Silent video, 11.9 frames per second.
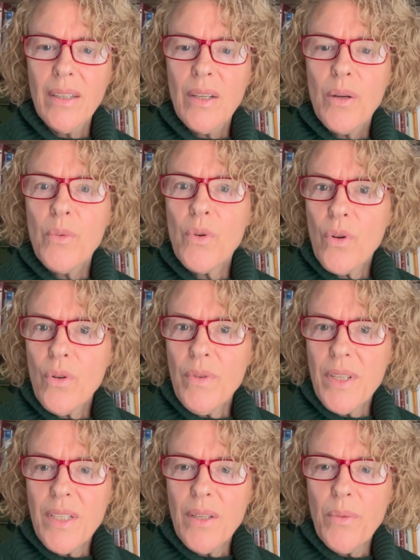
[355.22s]
We're
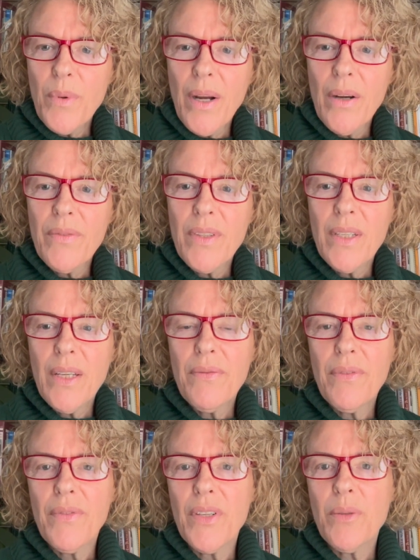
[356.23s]
already aware of the need
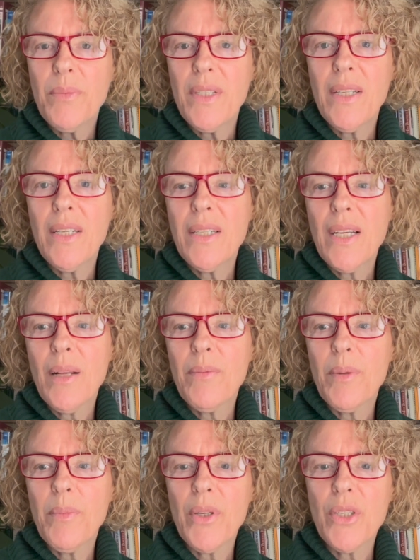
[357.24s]
for vitamin D to help
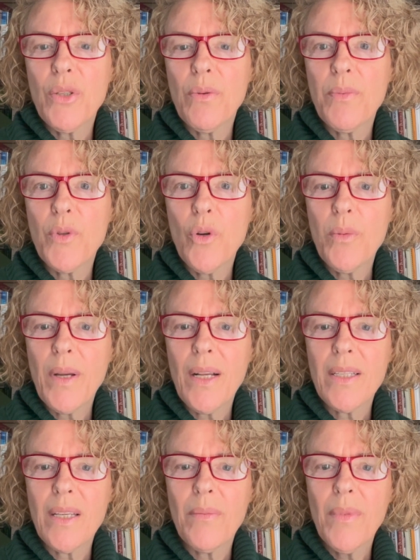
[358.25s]
the body to absorb
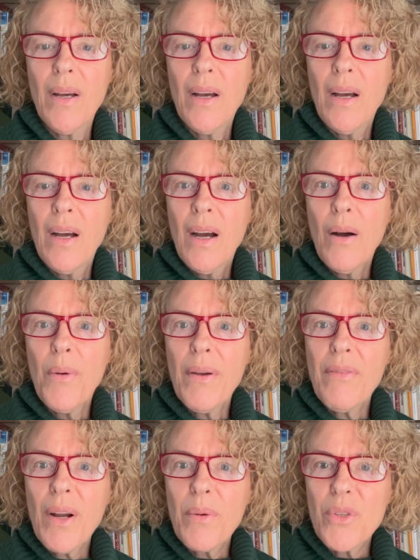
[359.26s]
calcium.
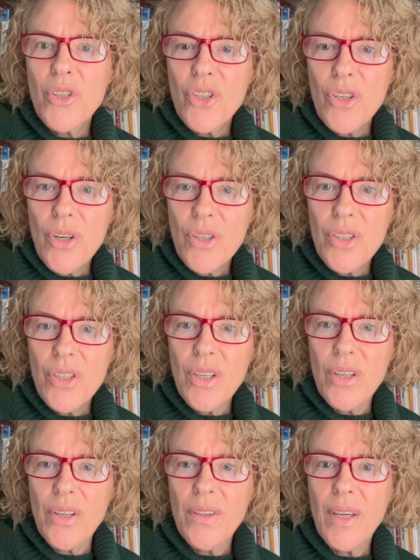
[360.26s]
However, I was shocked to
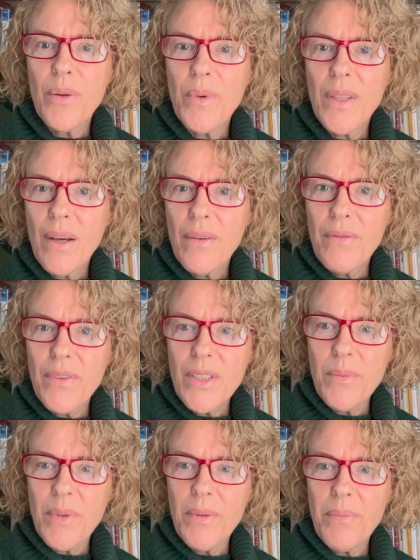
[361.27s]
learn that without
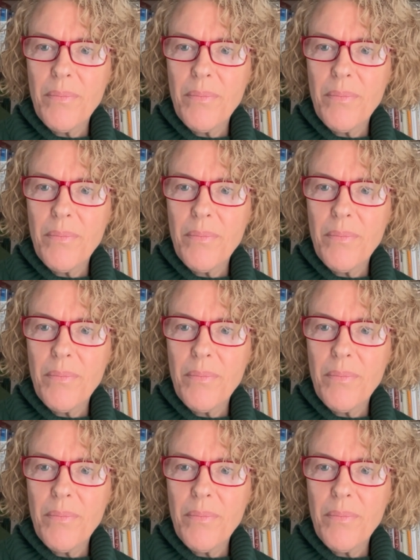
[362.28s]
vitamin